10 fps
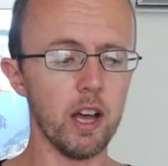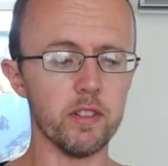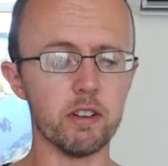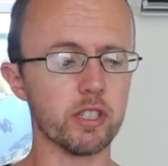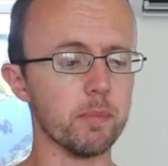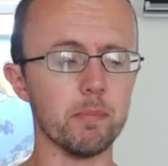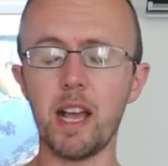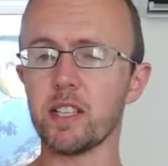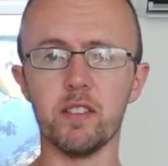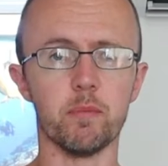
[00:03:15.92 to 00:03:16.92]
there are some
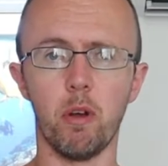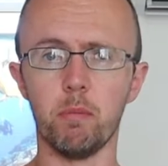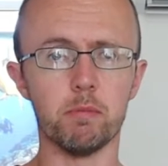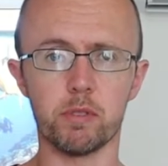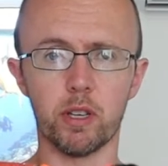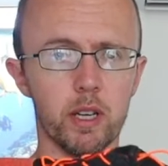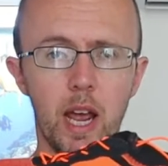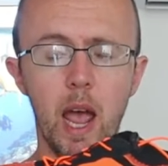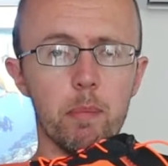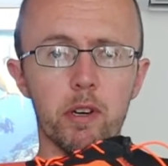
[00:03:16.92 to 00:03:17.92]
massive problems that can
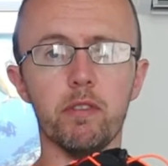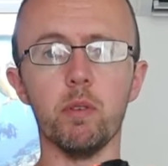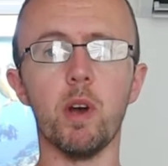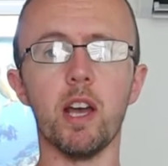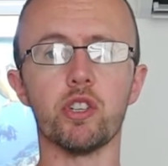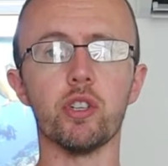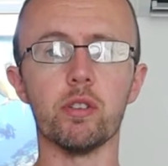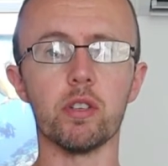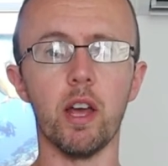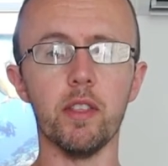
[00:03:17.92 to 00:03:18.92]
happen if you wear
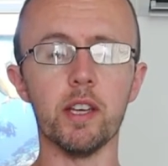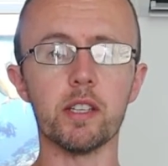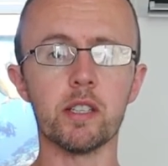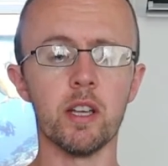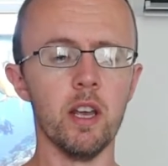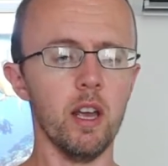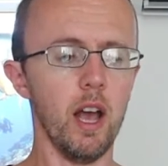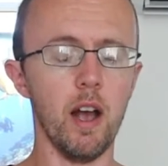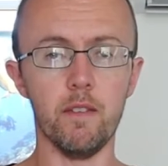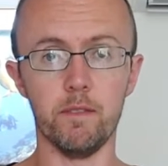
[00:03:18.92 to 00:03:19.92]
shoes like this.
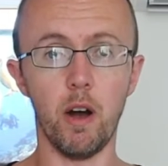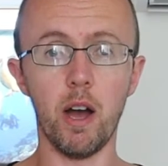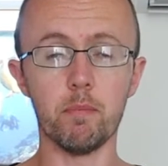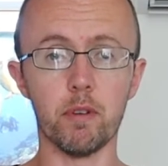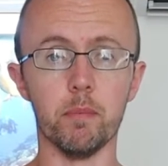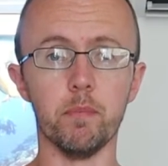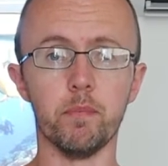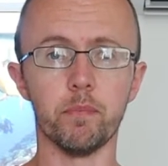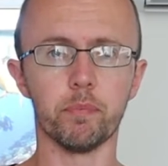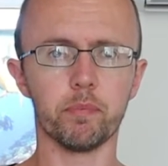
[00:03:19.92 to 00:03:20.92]
Vibram
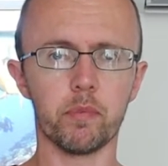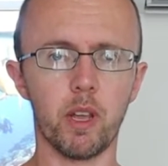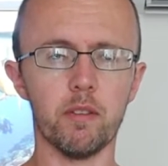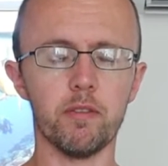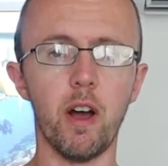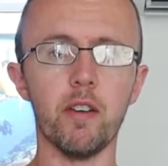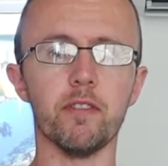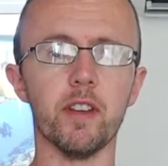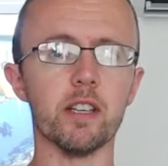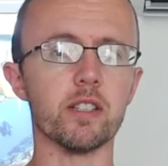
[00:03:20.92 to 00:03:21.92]

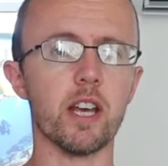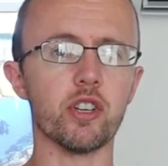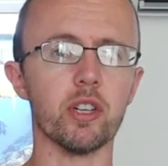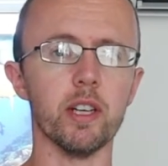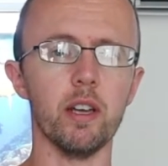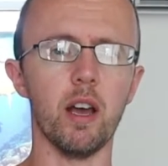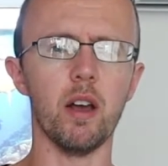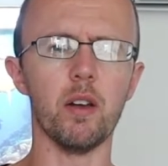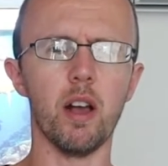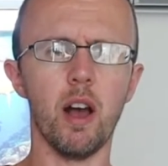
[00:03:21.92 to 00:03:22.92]
5 Fingers actually,
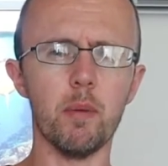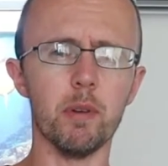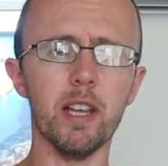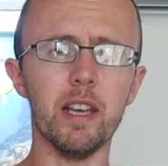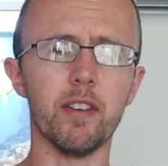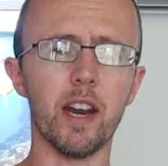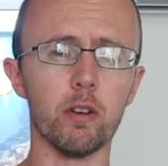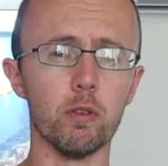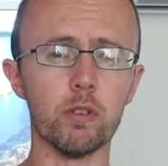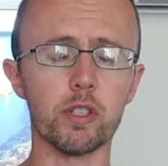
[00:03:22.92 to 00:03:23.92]
I believe, had a
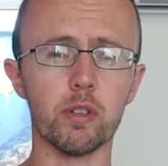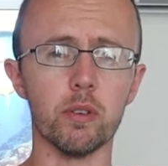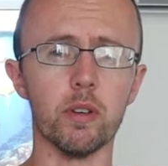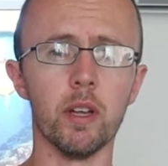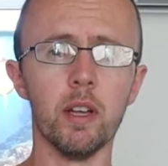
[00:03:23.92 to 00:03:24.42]
lawsuit